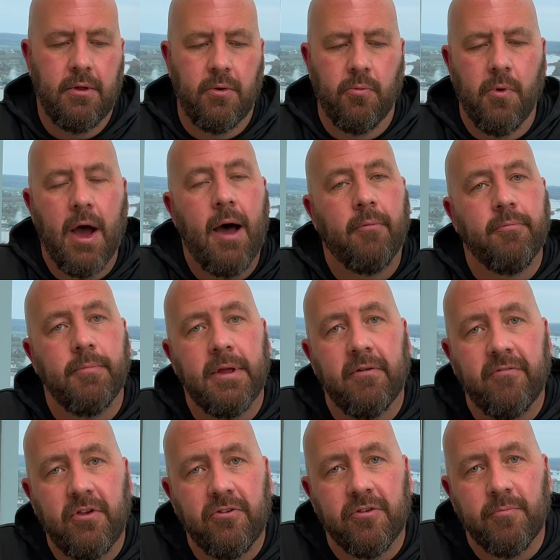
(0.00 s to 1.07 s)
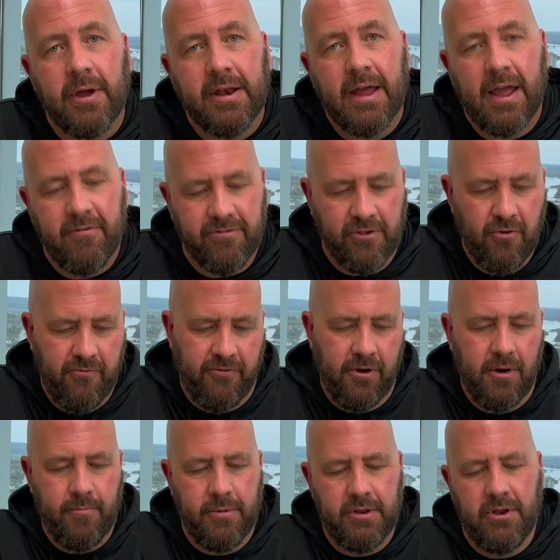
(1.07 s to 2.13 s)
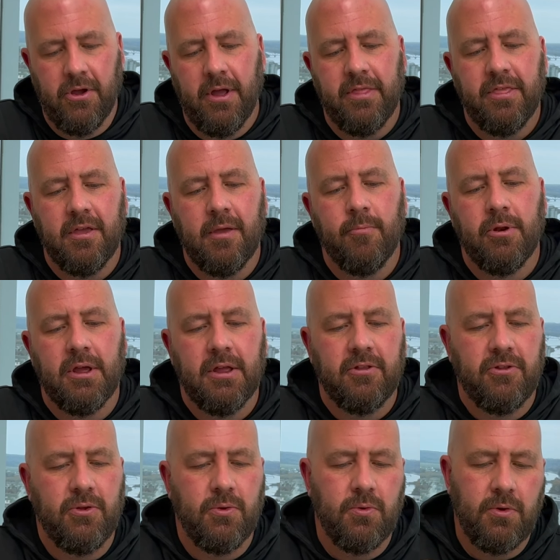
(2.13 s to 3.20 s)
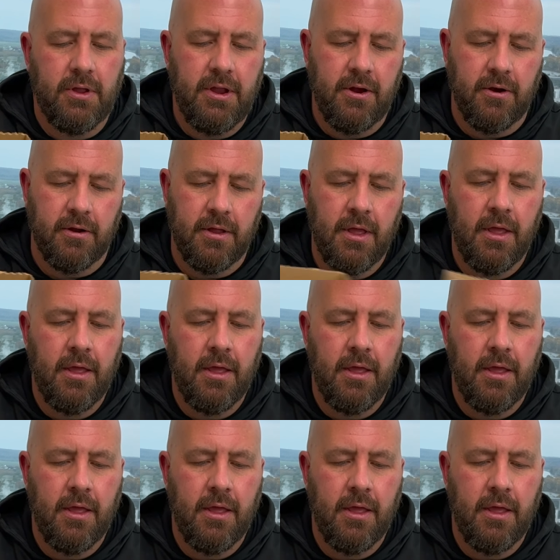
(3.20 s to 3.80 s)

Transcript: robbed me of using my knife so far, but no, I think I'm going to here.